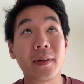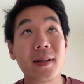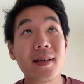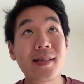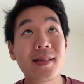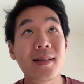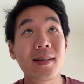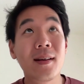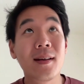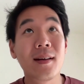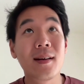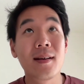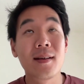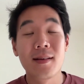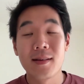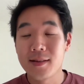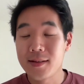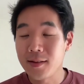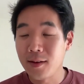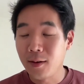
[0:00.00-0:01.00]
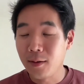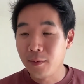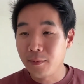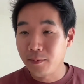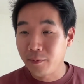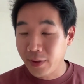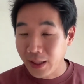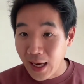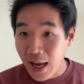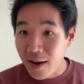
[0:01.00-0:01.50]
this, so
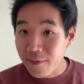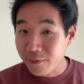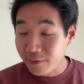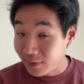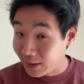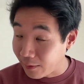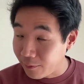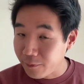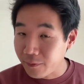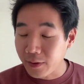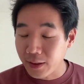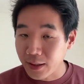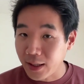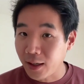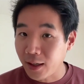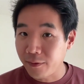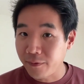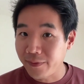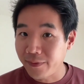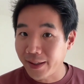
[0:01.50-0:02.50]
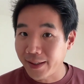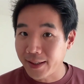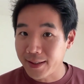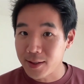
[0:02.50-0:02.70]
we have different kind of funding